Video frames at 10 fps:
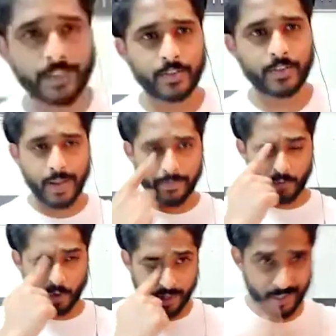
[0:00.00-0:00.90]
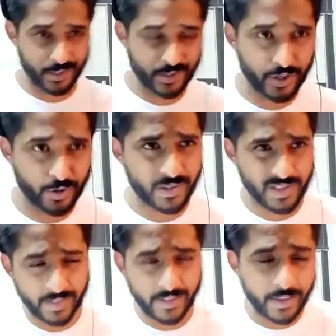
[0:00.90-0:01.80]
my question is, do you
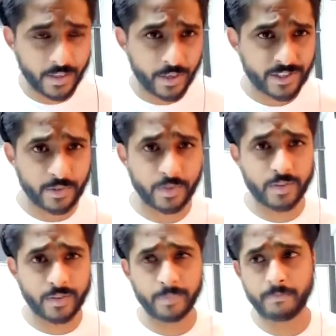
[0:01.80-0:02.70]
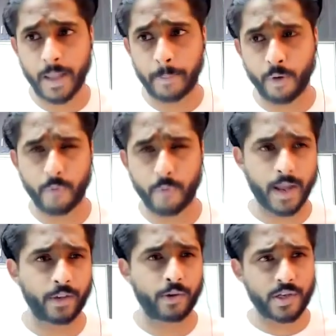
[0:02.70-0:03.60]
think that there is like Pogba
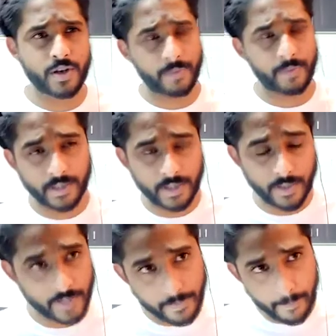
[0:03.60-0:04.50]
and Grealish can play in the same team?